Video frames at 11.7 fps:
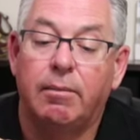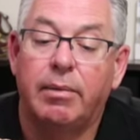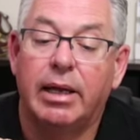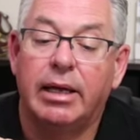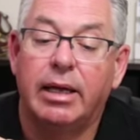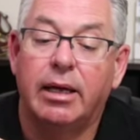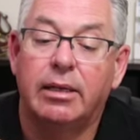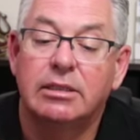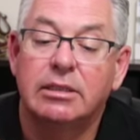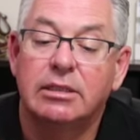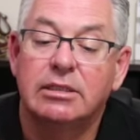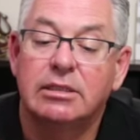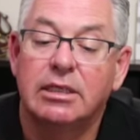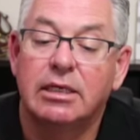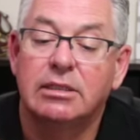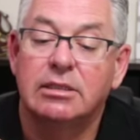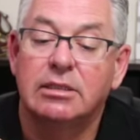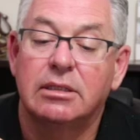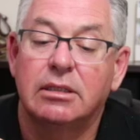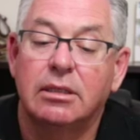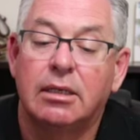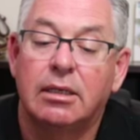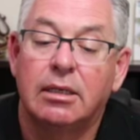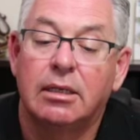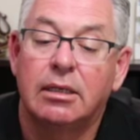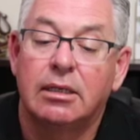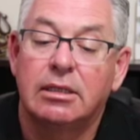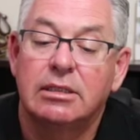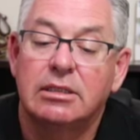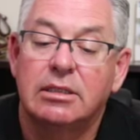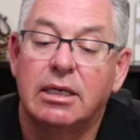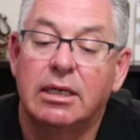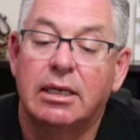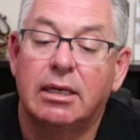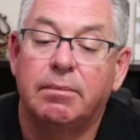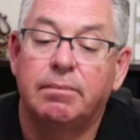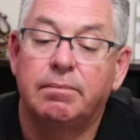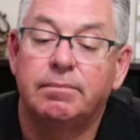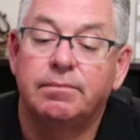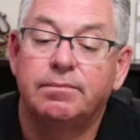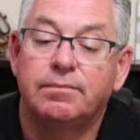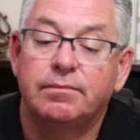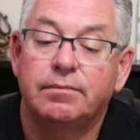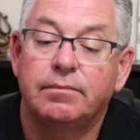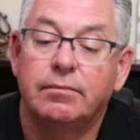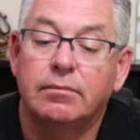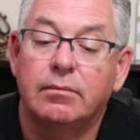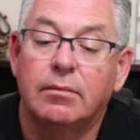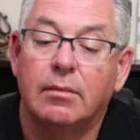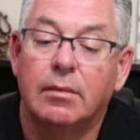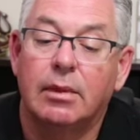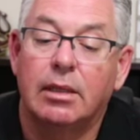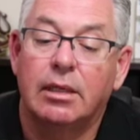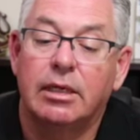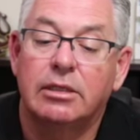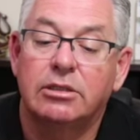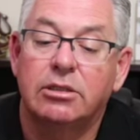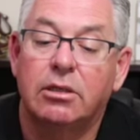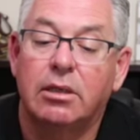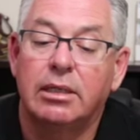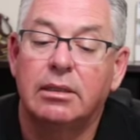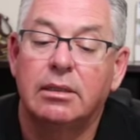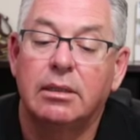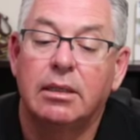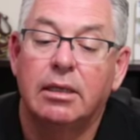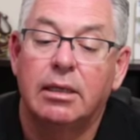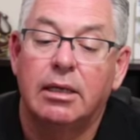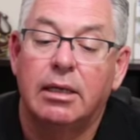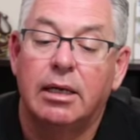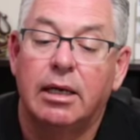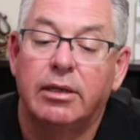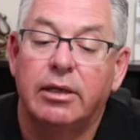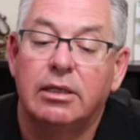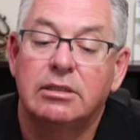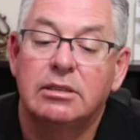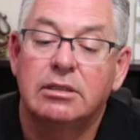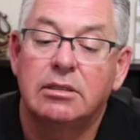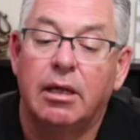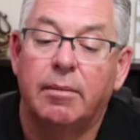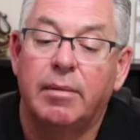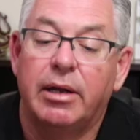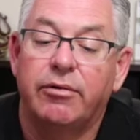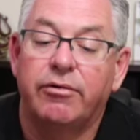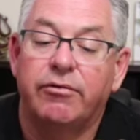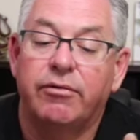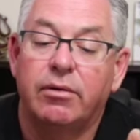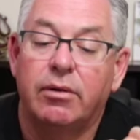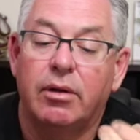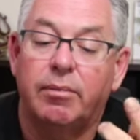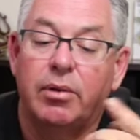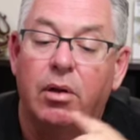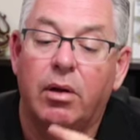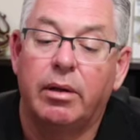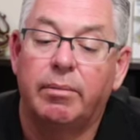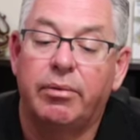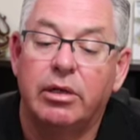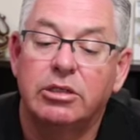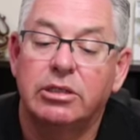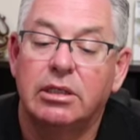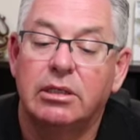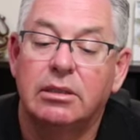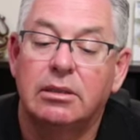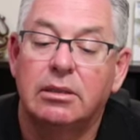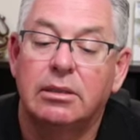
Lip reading: back out until it starts to snug up and get tight. And then it's just a matter of applying pressure